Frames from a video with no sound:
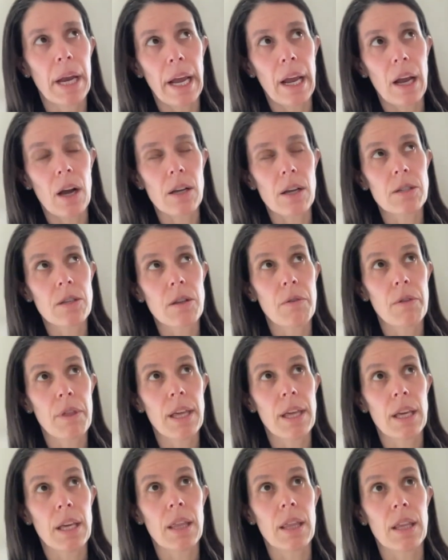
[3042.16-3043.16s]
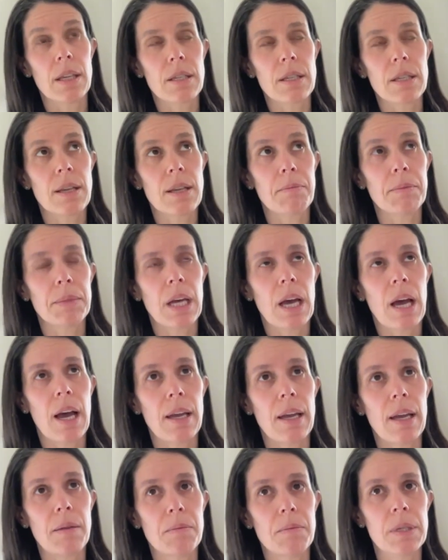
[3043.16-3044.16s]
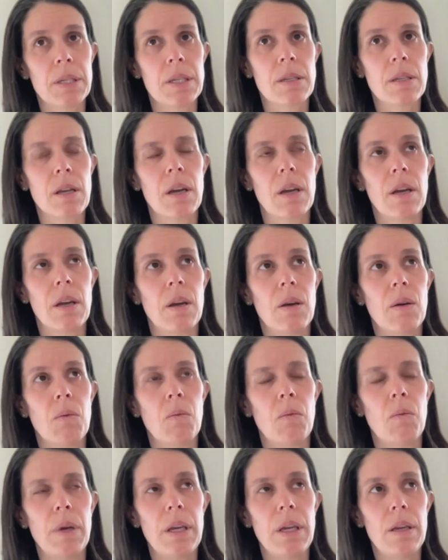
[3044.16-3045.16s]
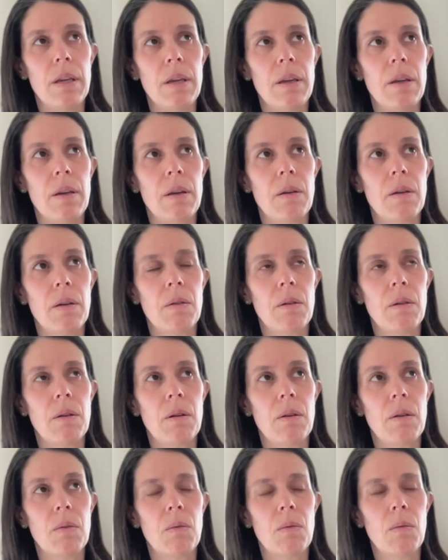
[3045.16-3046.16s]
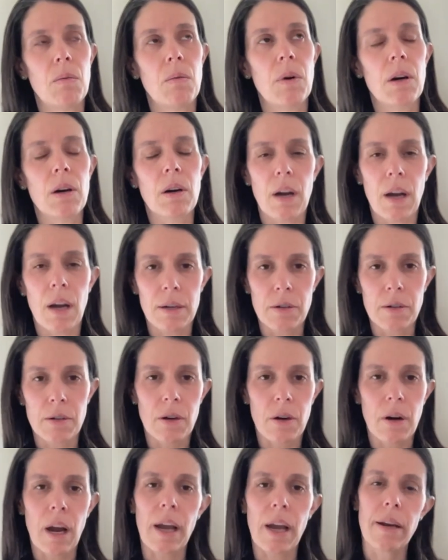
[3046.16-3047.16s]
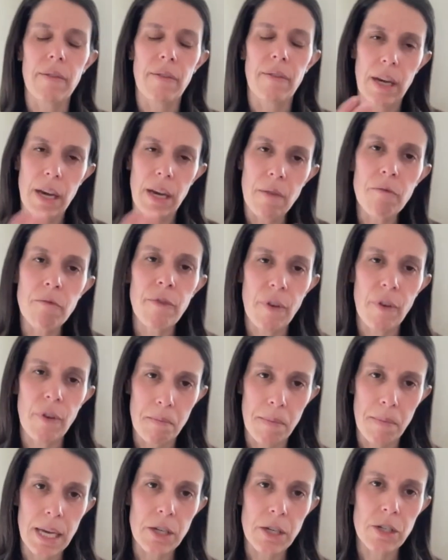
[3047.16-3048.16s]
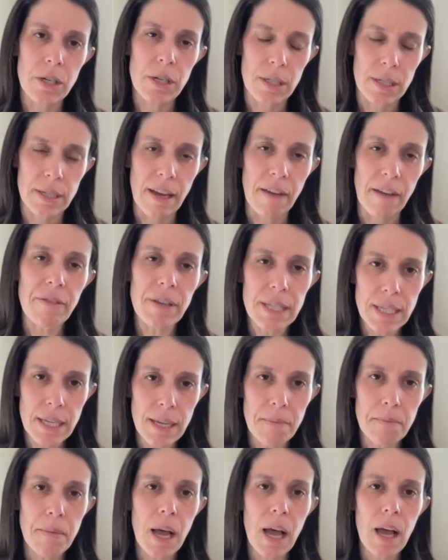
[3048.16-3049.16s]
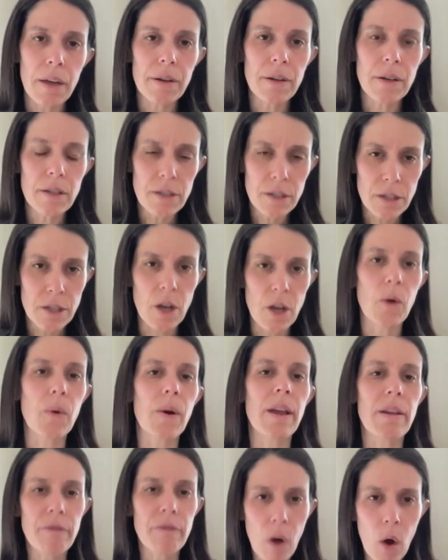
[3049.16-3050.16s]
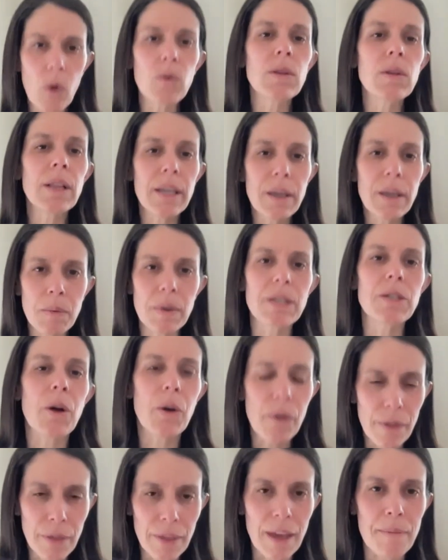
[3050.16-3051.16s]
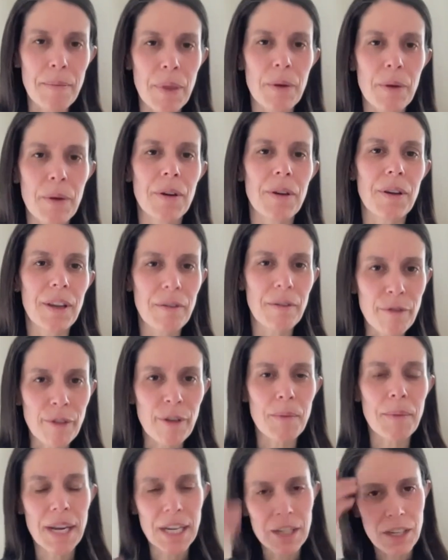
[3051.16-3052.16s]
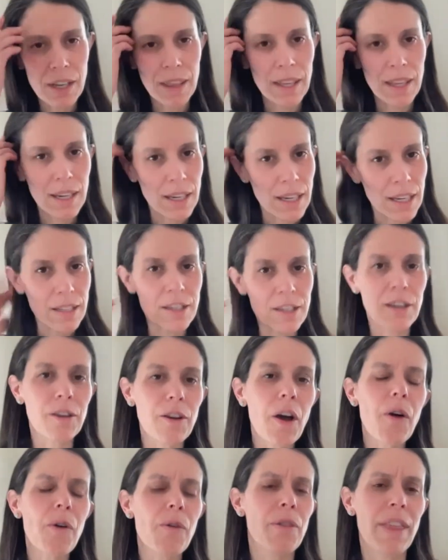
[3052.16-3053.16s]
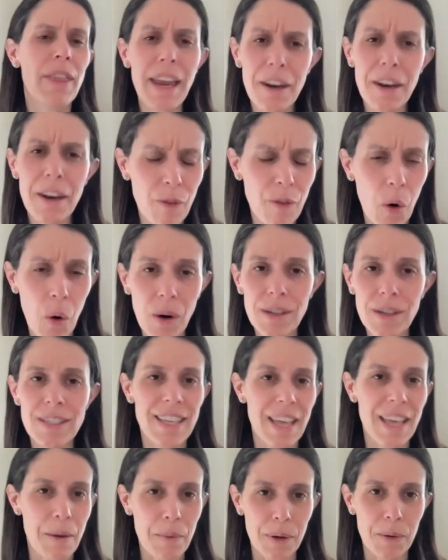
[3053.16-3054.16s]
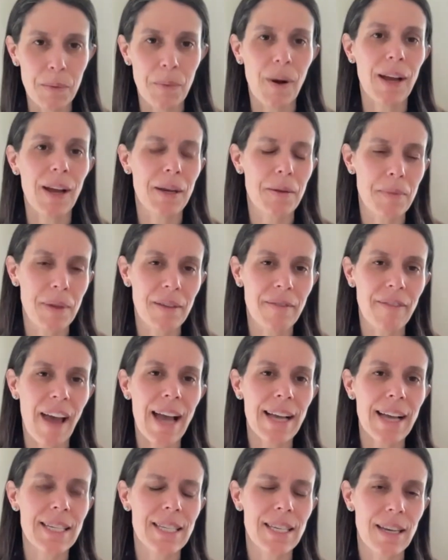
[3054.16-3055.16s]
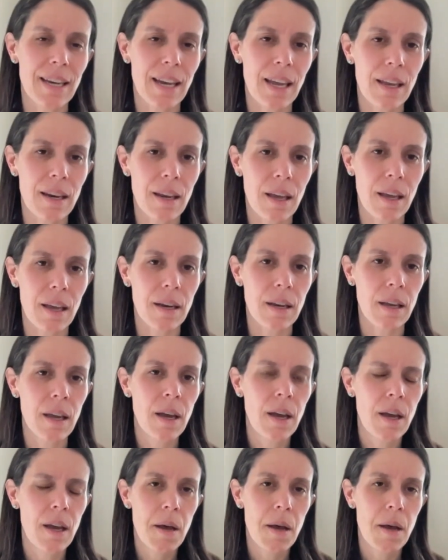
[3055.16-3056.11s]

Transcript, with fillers: I also think that sometimes we work under kind of an information deficit model. So if only we told them the information they need to know, then of course they would want to be vaccinated.